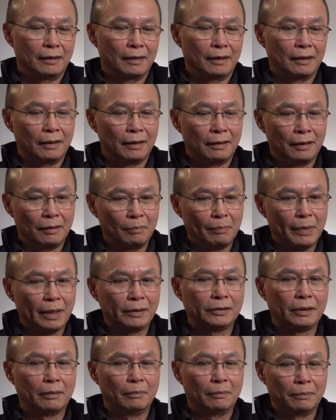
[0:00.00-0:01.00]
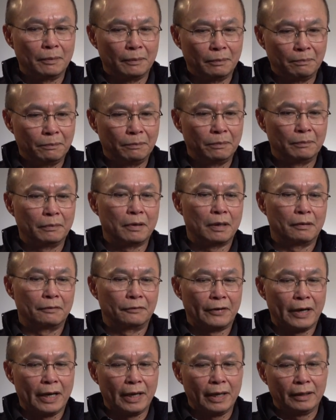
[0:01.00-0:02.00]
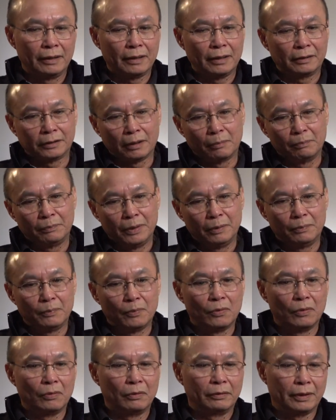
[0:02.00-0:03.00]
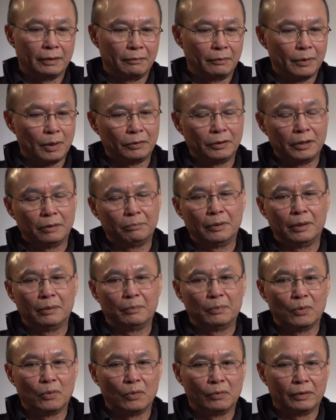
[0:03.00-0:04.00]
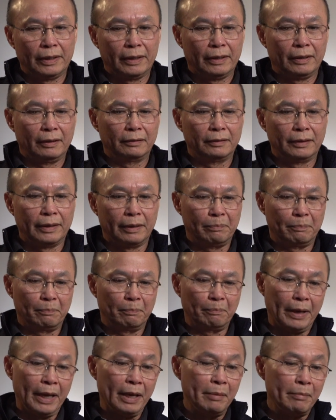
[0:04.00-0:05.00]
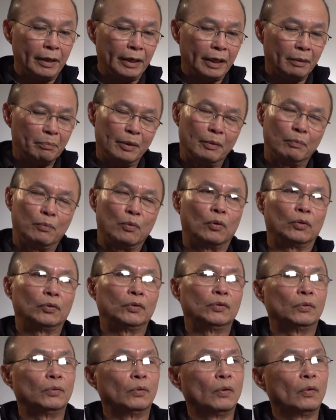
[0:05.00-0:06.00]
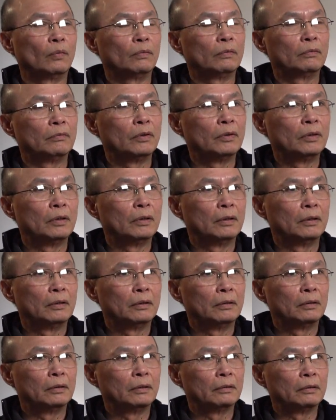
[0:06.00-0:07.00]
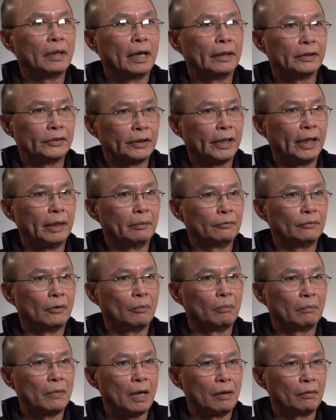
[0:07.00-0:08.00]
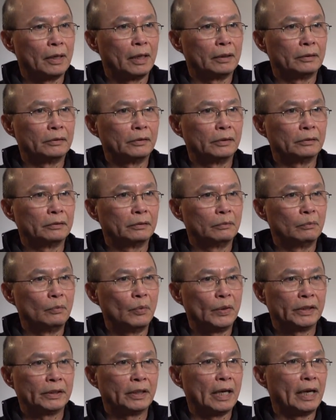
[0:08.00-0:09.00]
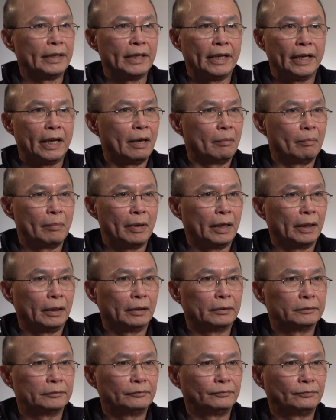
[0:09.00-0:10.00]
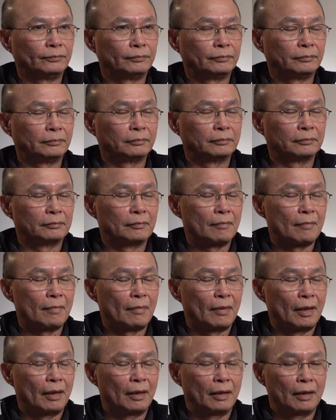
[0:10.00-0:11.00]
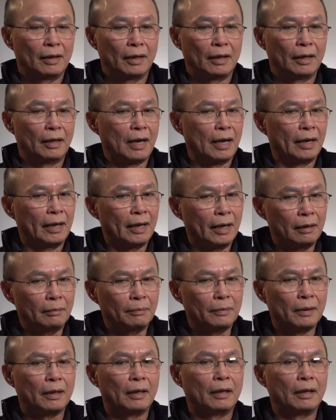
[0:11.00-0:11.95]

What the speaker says: Met some friends, some people, the wealthy people. They pay money people to escape from our country, which I didn't have money. And I have